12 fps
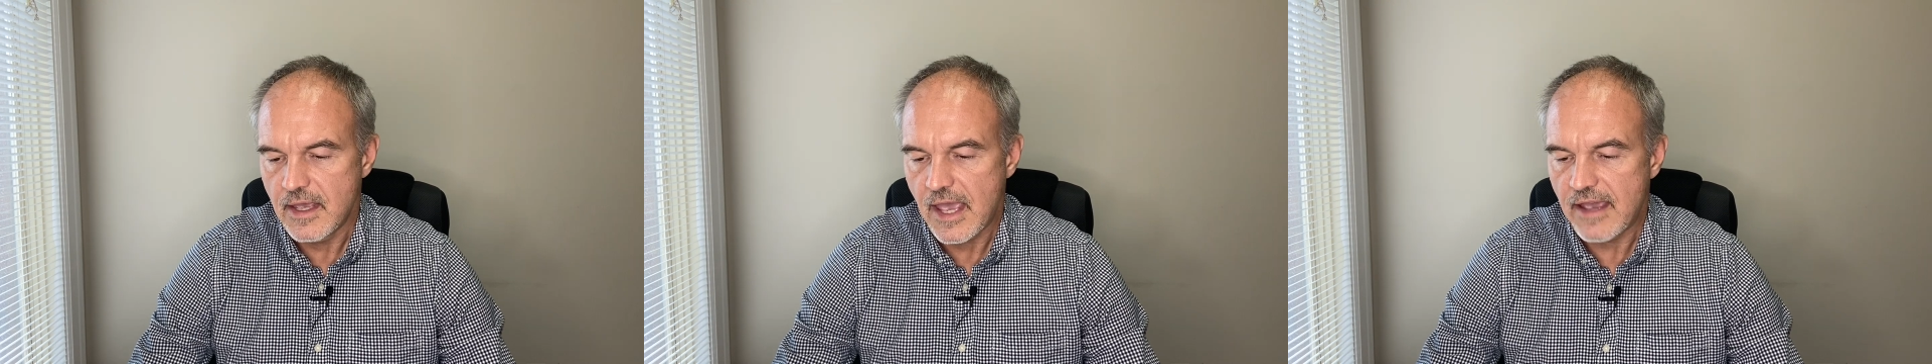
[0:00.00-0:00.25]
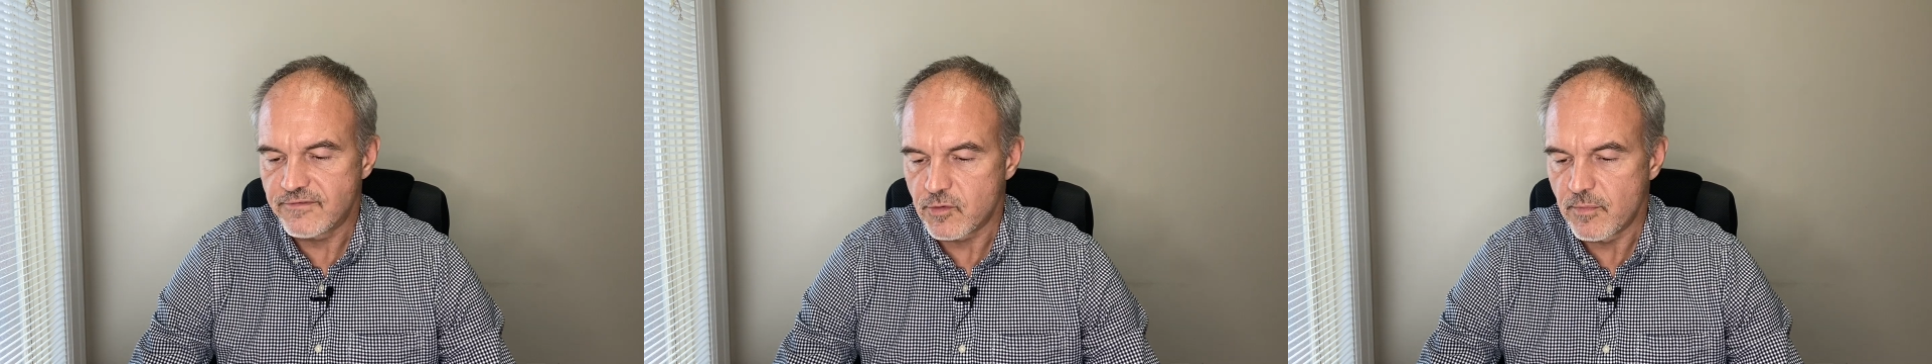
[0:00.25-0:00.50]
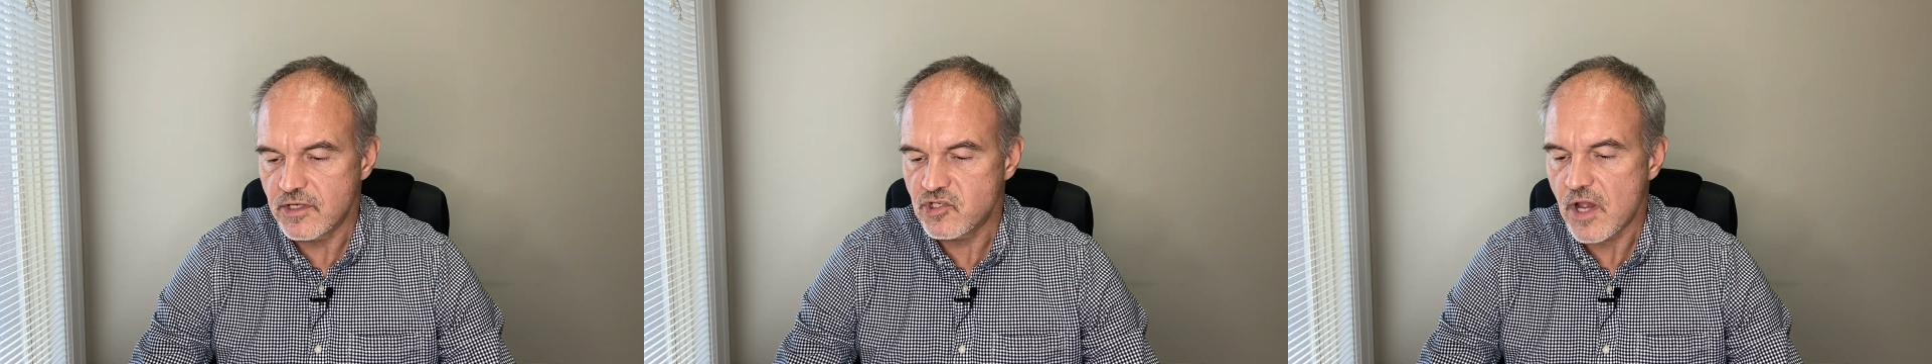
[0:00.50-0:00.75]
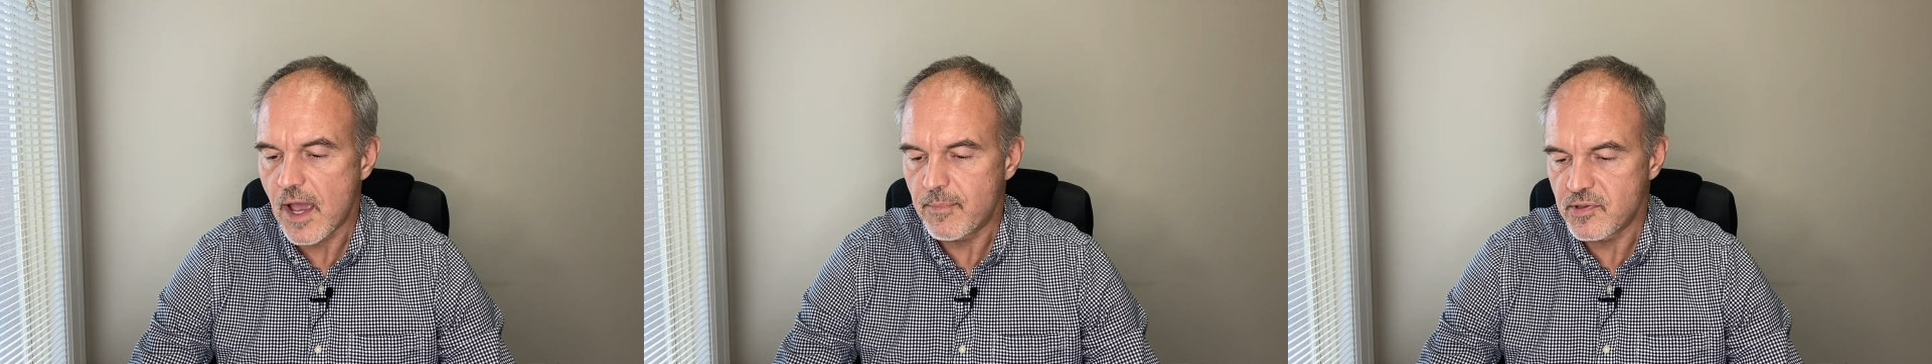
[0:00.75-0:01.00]
after much
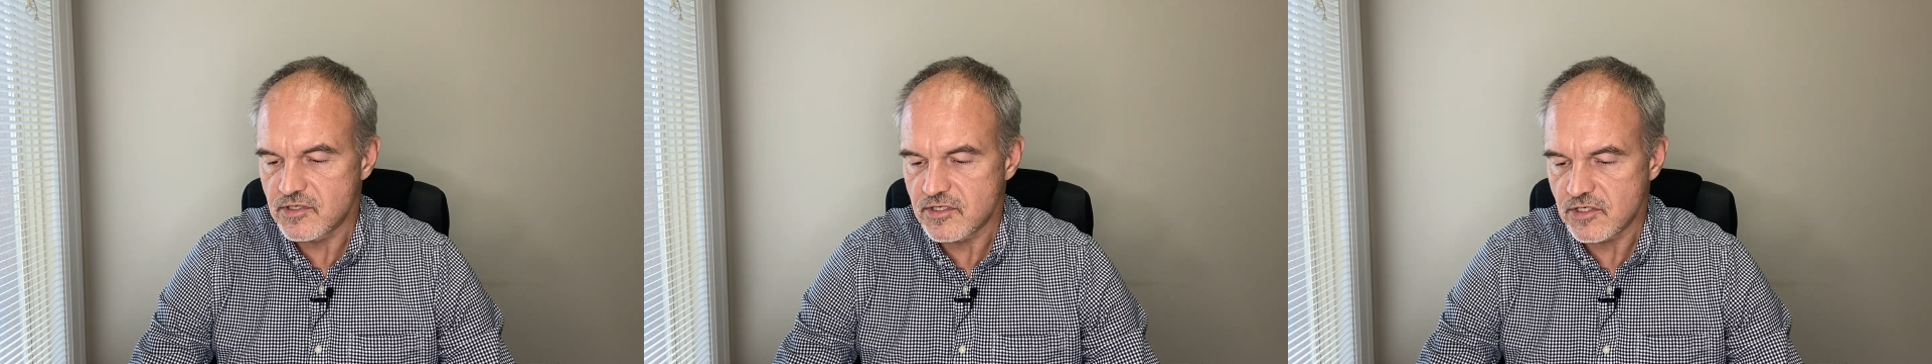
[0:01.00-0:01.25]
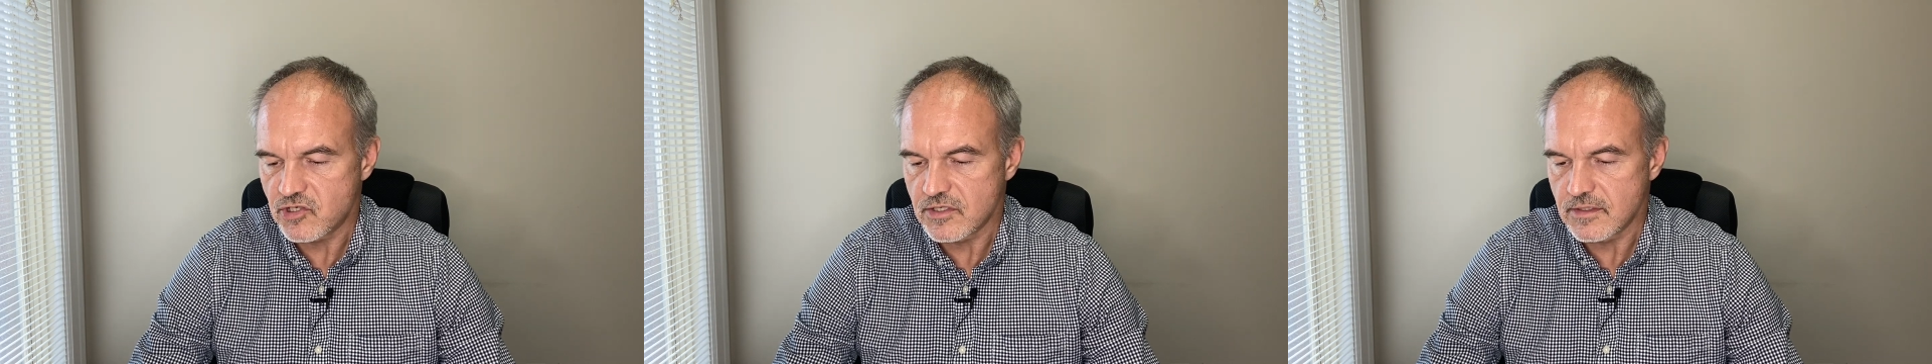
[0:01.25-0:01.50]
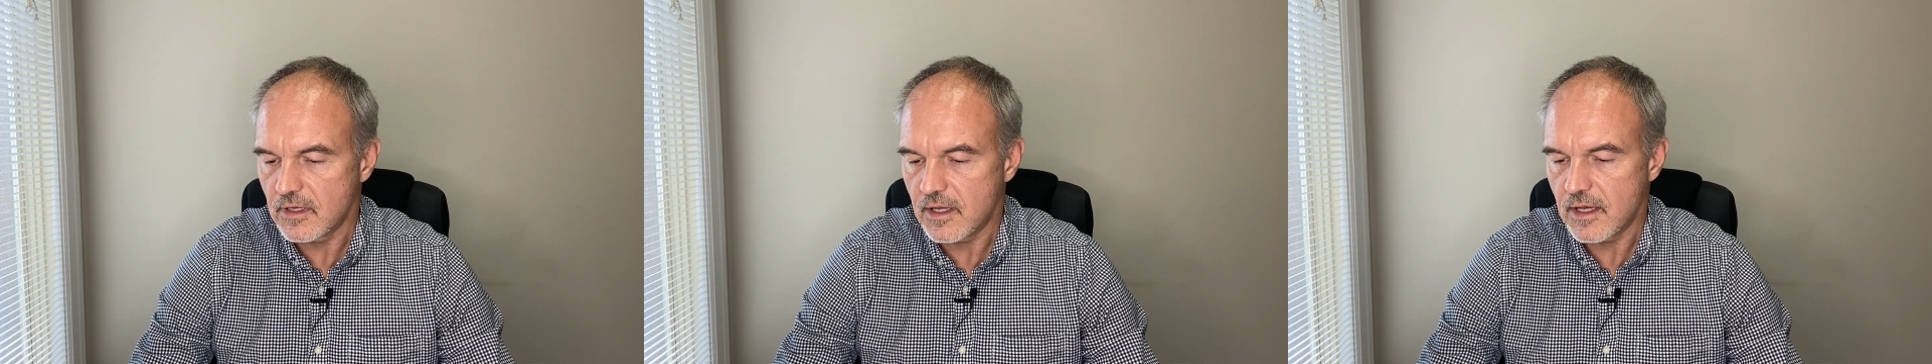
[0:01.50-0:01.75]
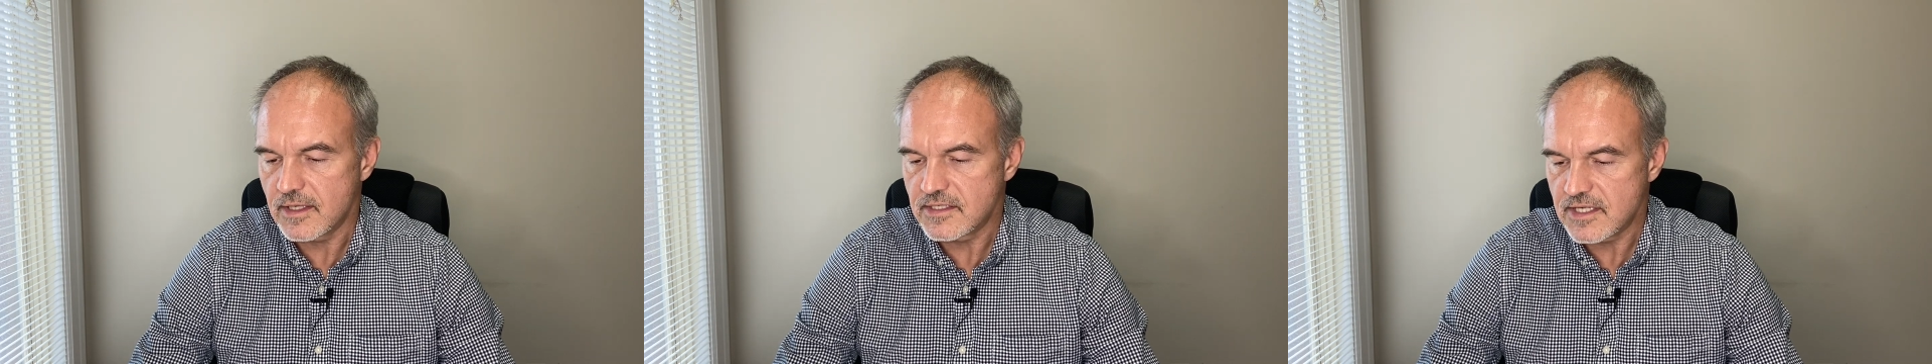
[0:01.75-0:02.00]
opposition,
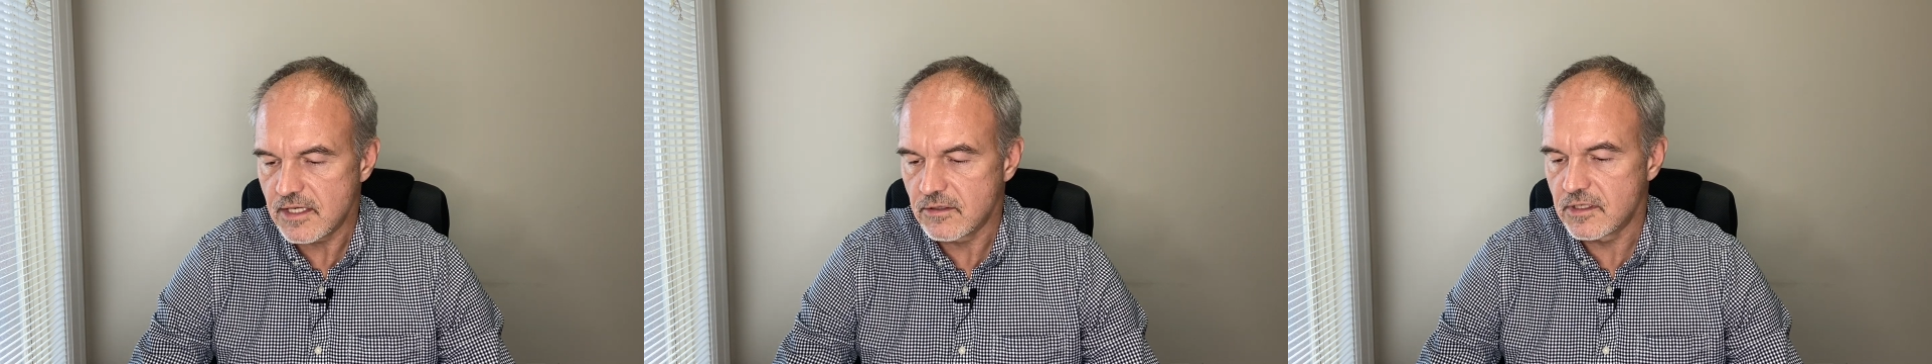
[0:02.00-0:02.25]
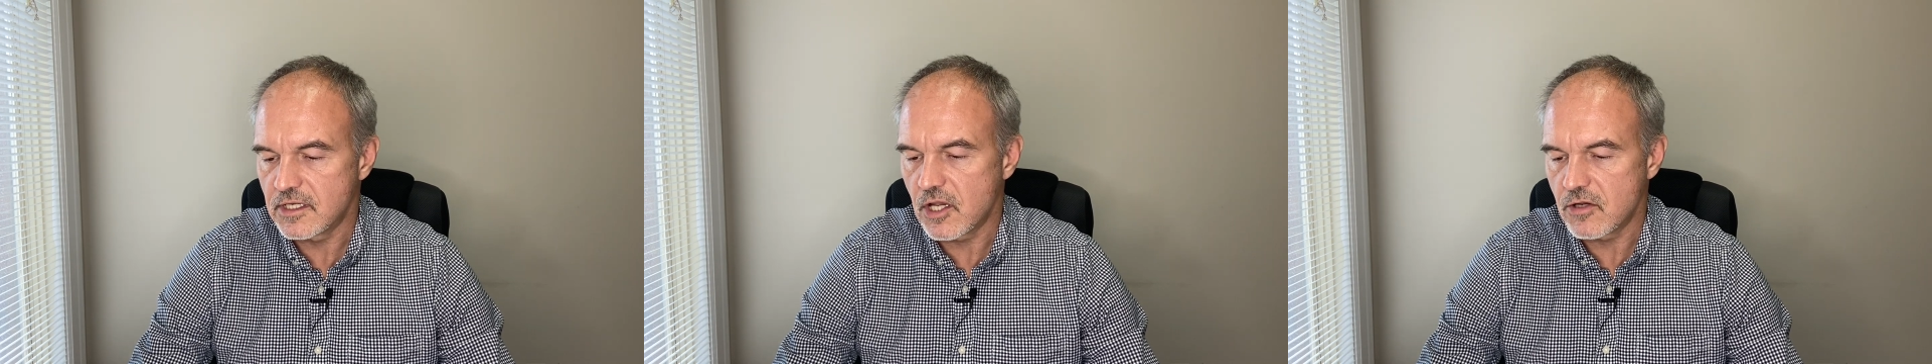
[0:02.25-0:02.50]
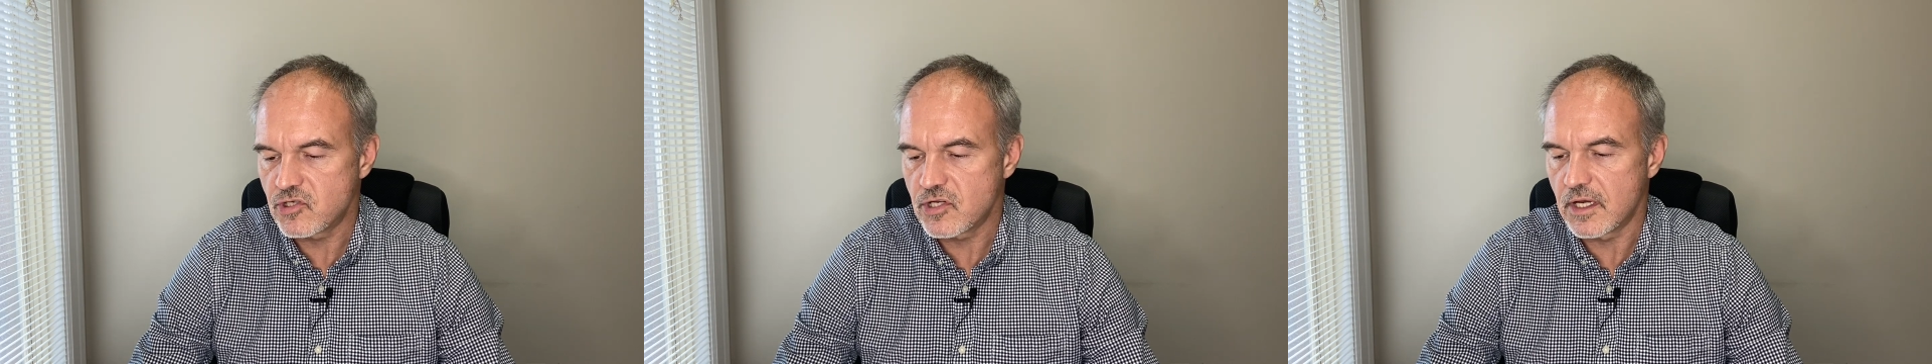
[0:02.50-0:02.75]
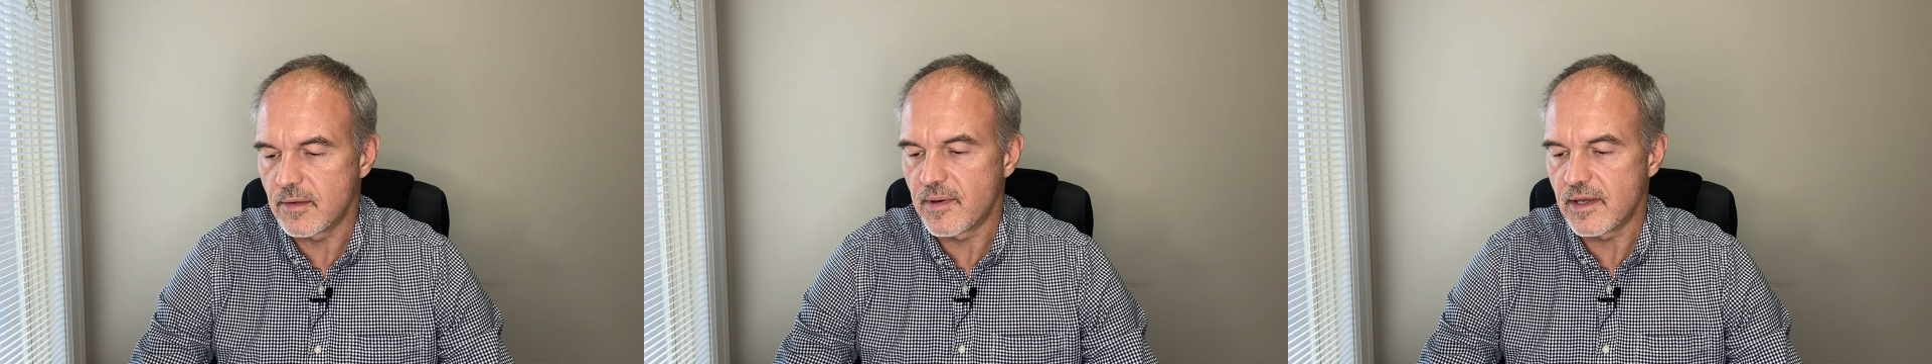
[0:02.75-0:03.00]
a deal
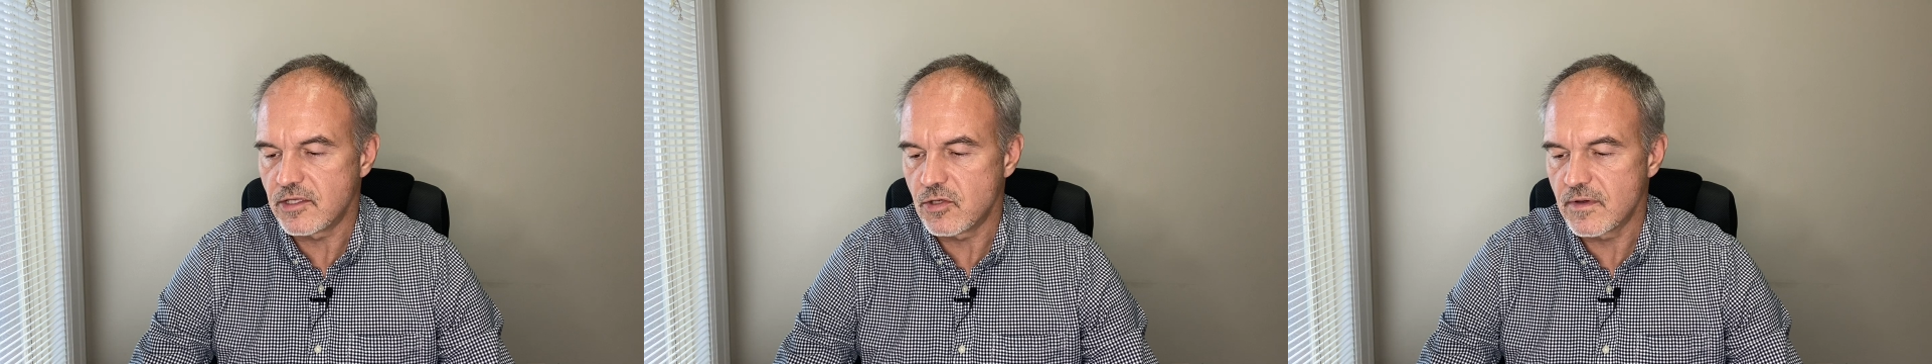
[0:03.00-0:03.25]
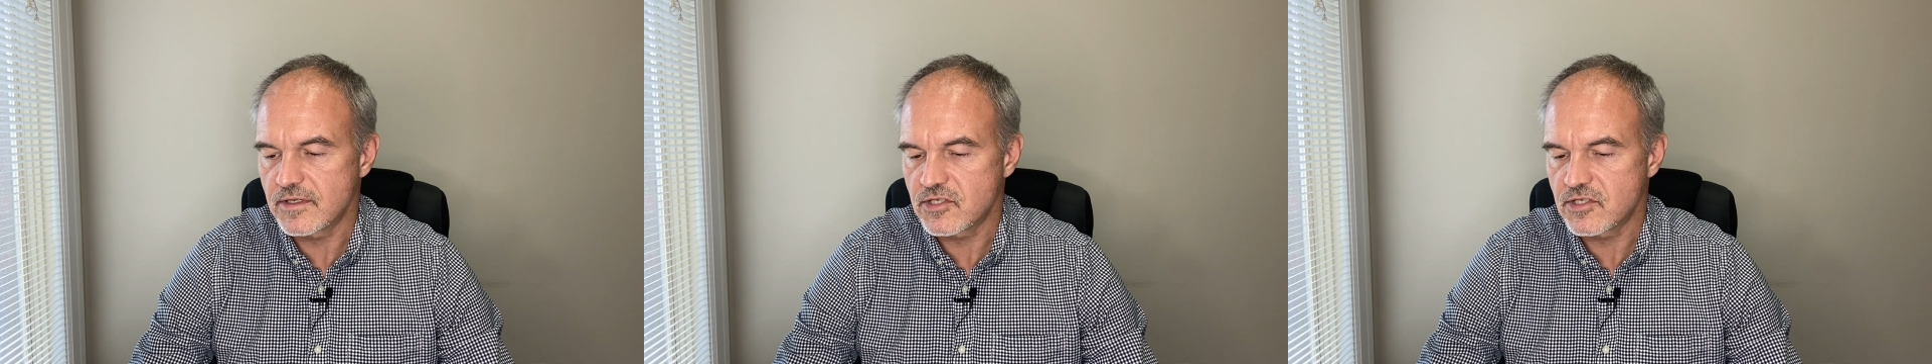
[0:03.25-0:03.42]
negotiated by U.S.